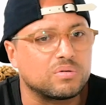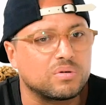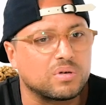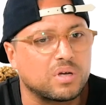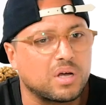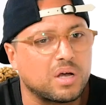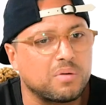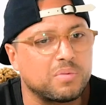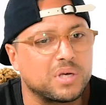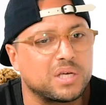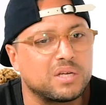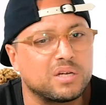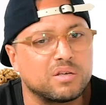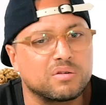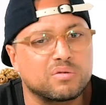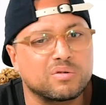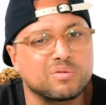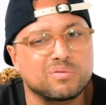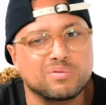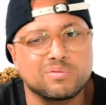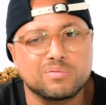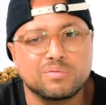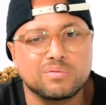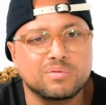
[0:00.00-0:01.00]
I mean
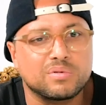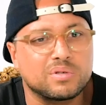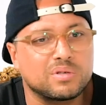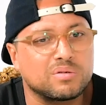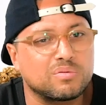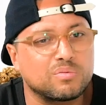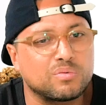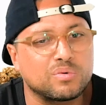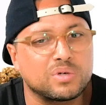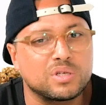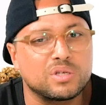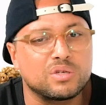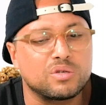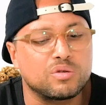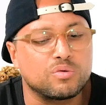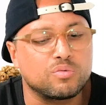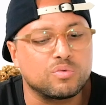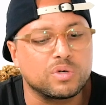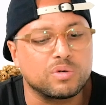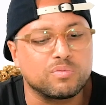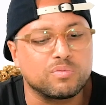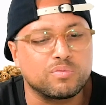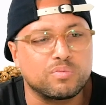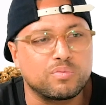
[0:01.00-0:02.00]

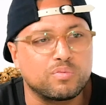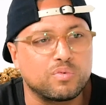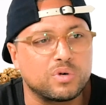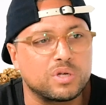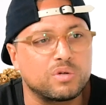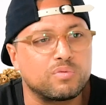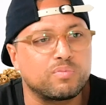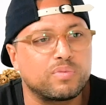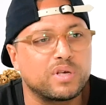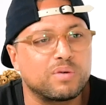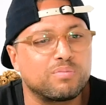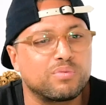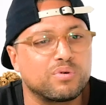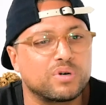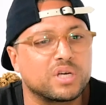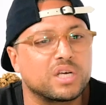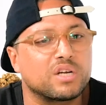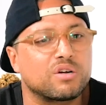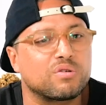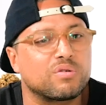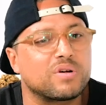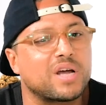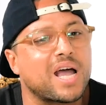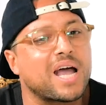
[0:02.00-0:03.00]
when people
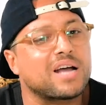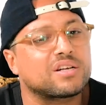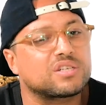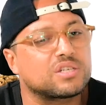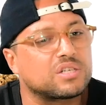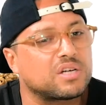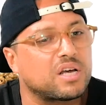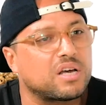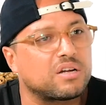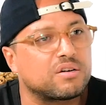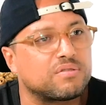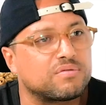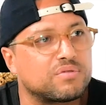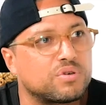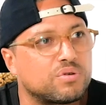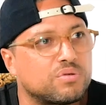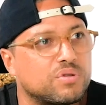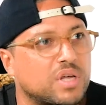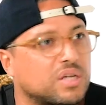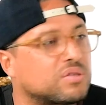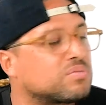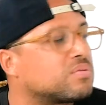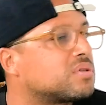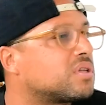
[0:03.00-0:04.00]
get a reaction out of you,
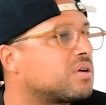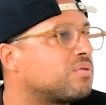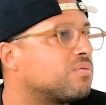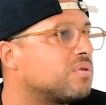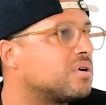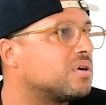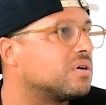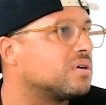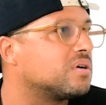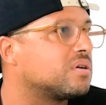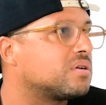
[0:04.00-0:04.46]
that's what they want.